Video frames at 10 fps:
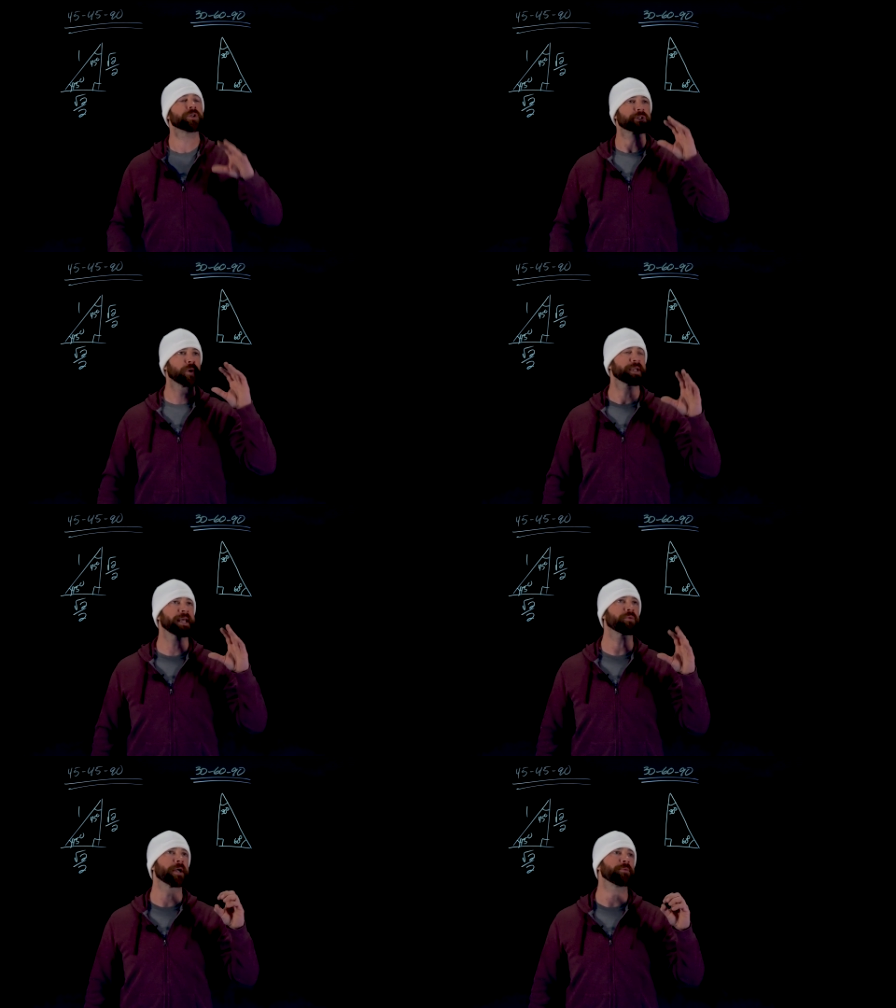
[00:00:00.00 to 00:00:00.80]
So
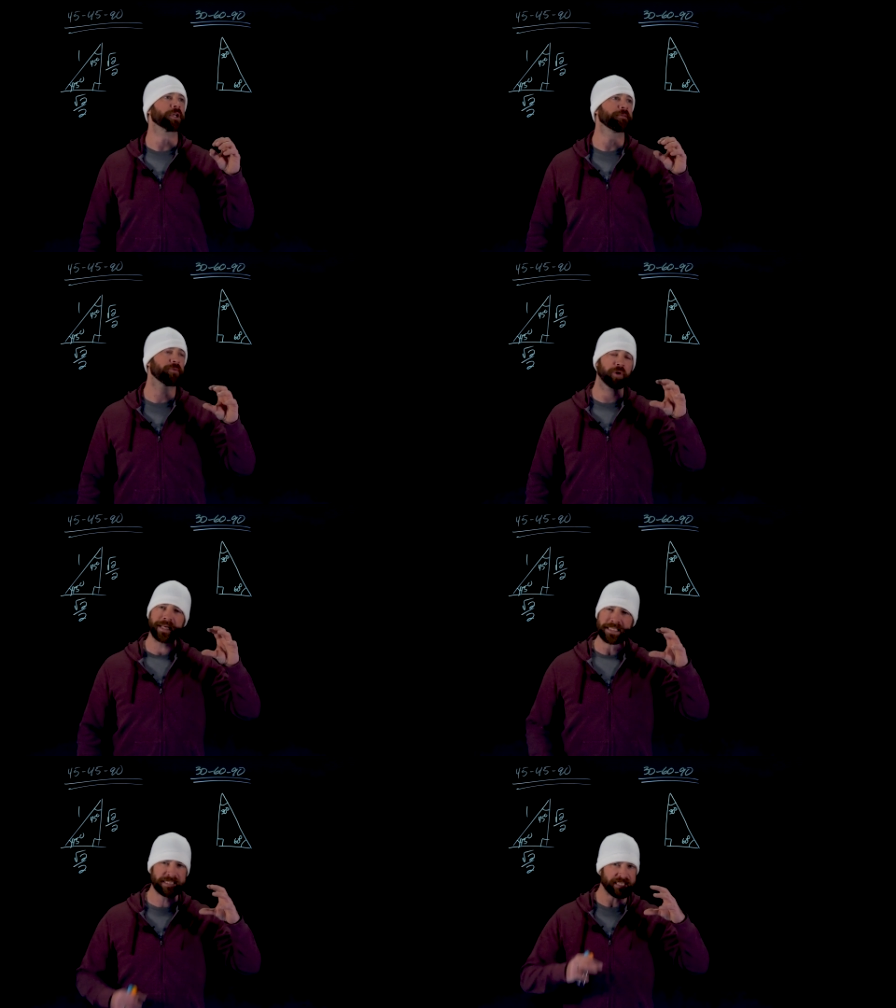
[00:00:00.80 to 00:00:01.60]
again, what I'm looking for
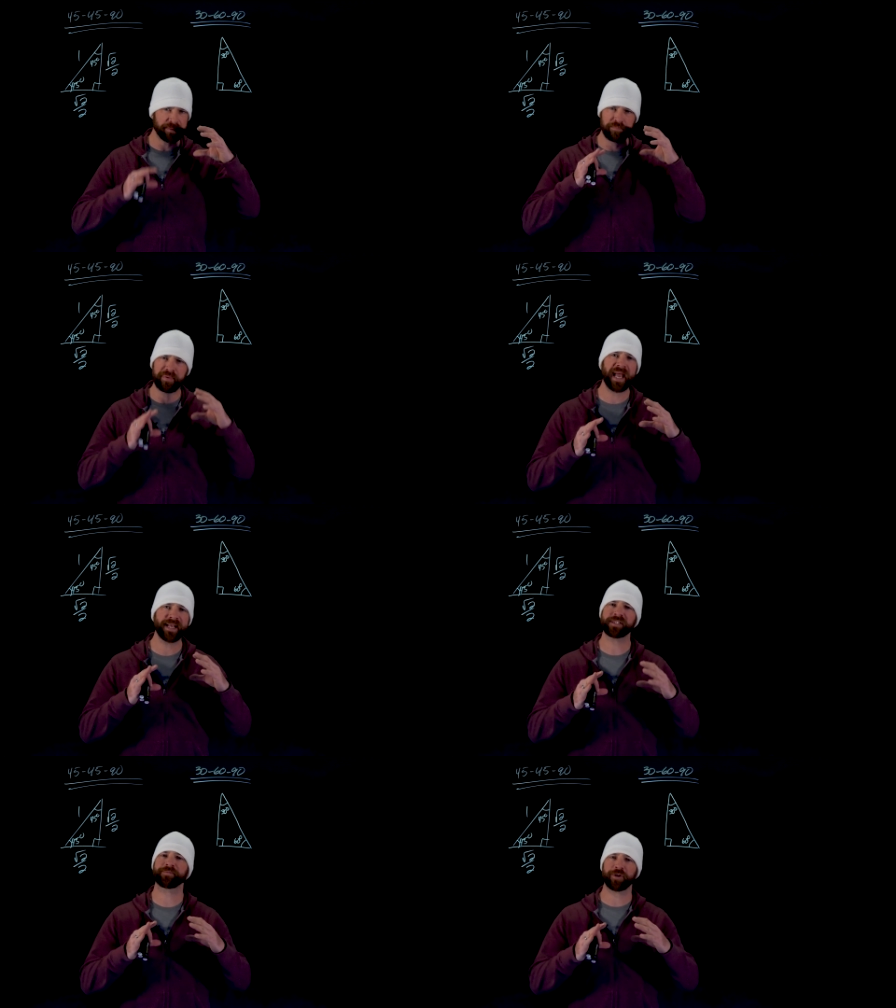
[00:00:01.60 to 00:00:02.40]
is this
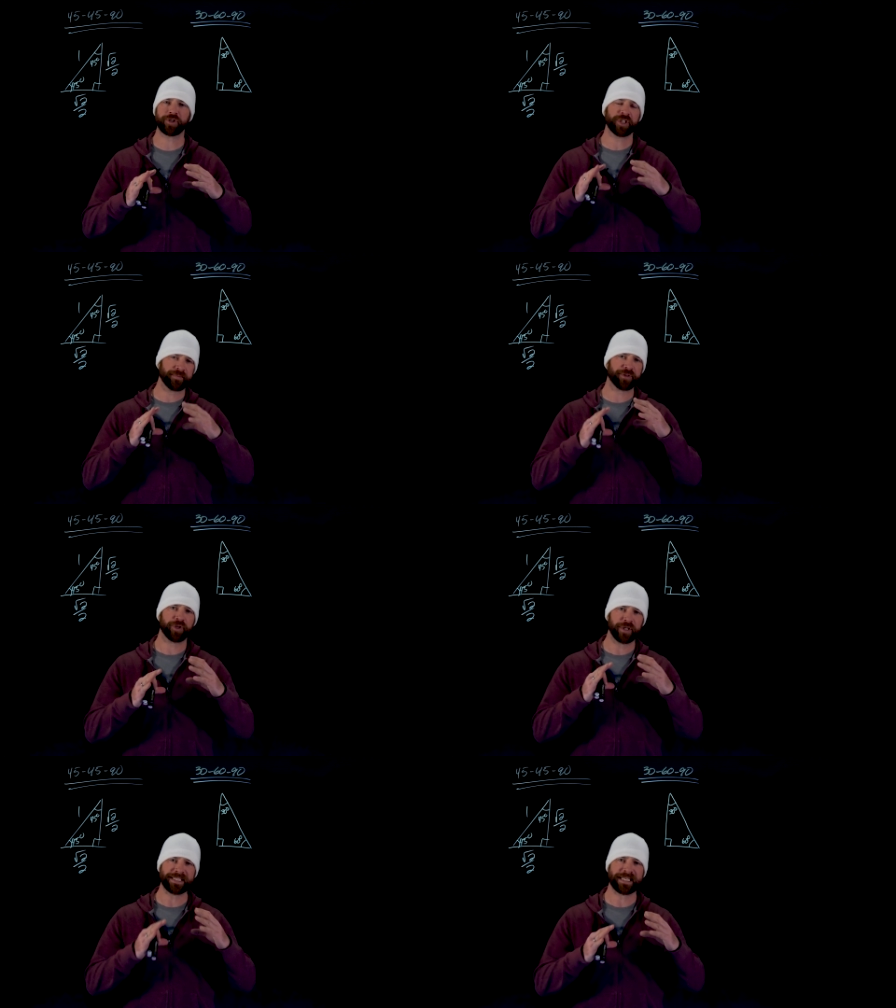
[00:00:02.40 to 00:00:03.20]
base version of a
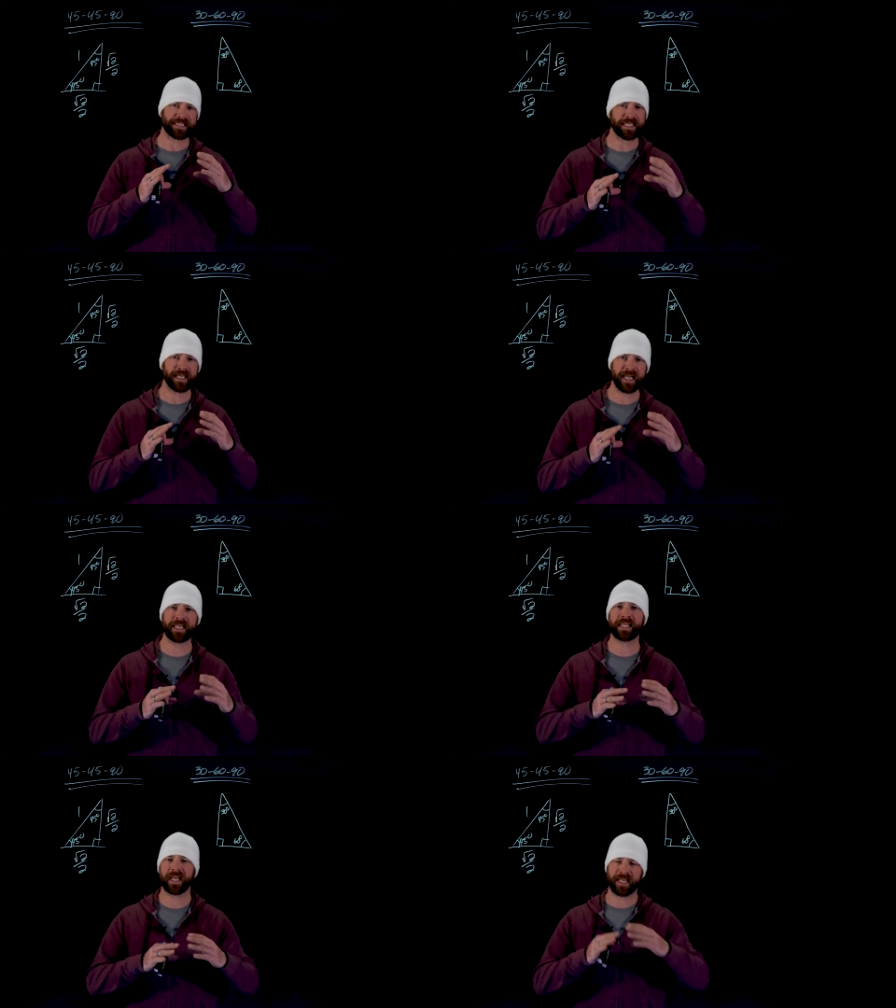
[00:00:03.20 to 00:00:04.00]
306090
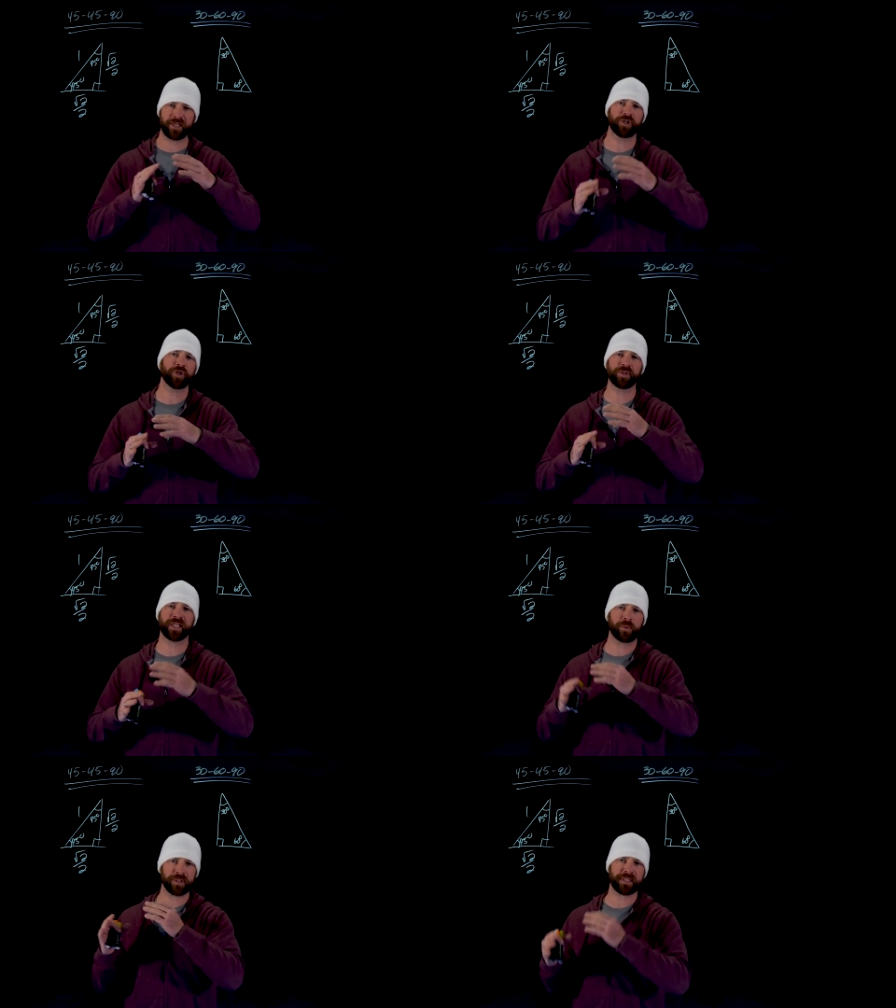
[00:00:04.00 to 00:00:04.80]
that I can use
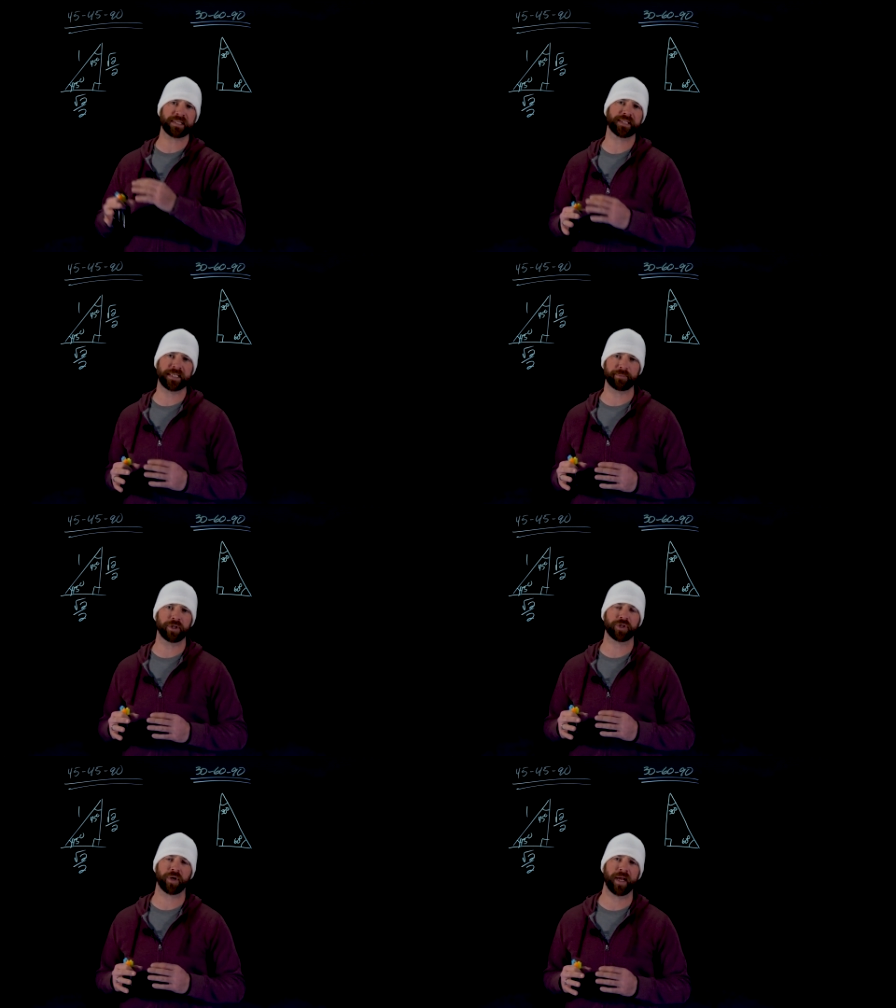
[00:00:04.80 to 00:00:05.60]
then with this similar
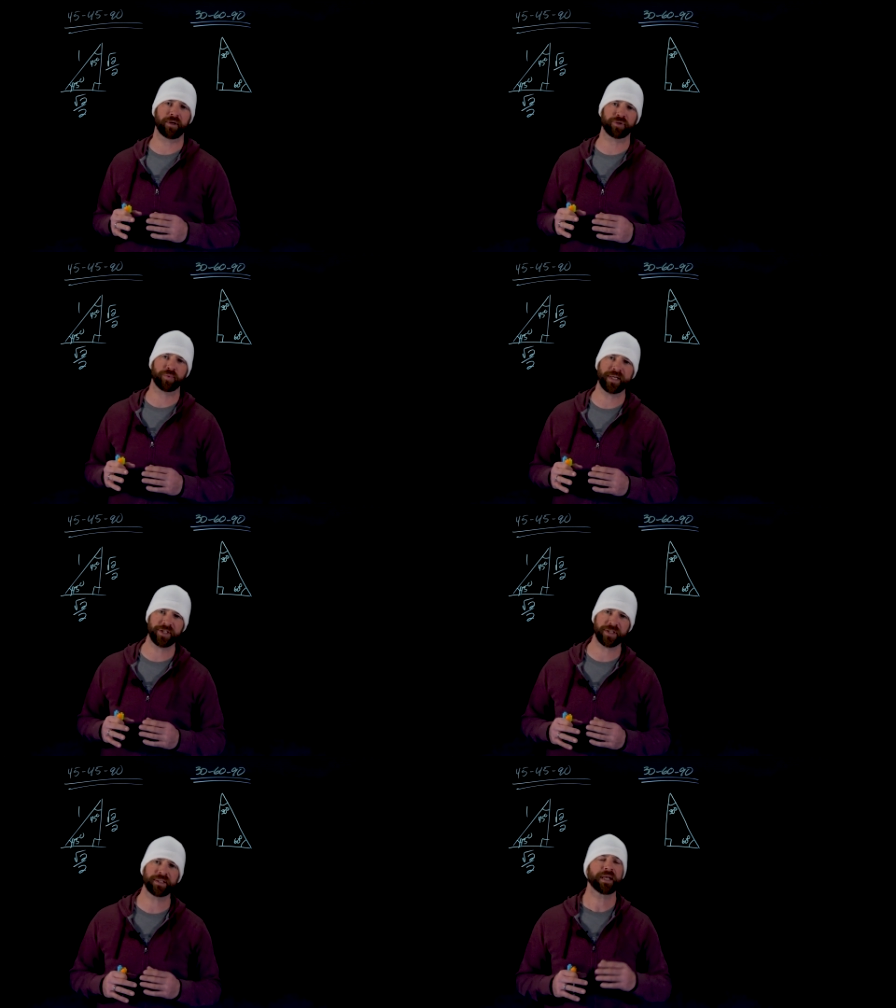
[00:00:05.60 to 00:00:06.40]
triangles
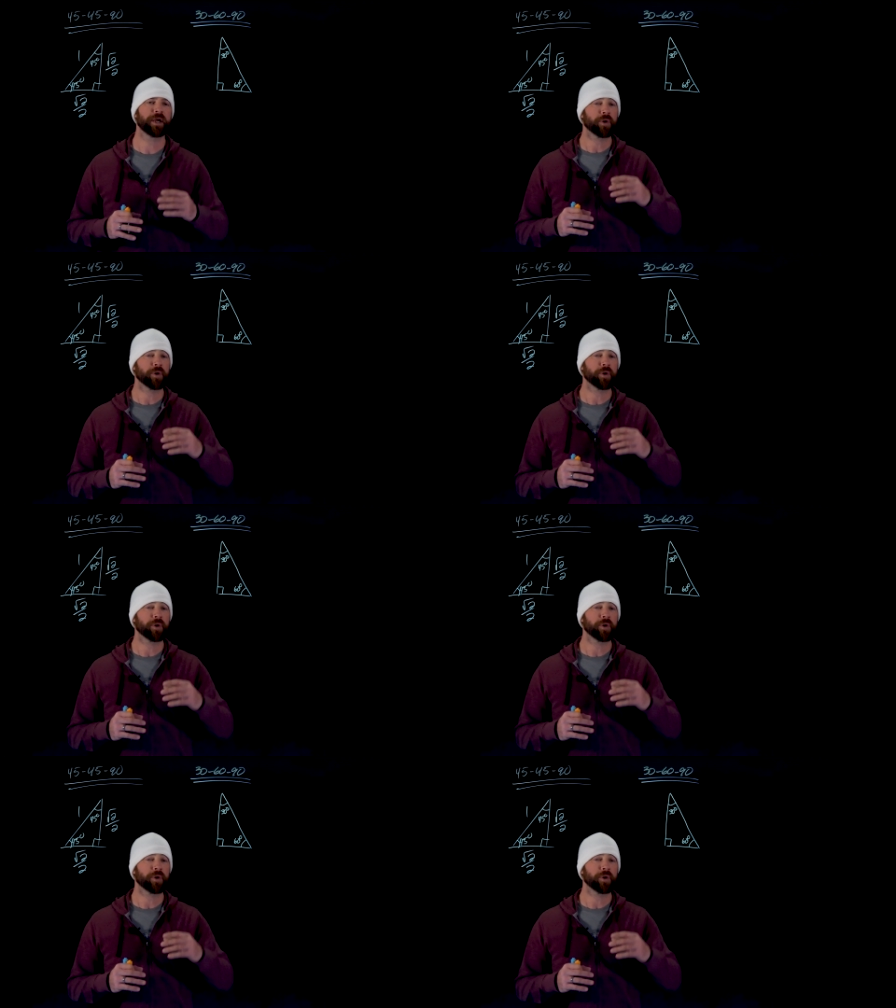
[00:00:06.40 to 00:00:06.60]
reason,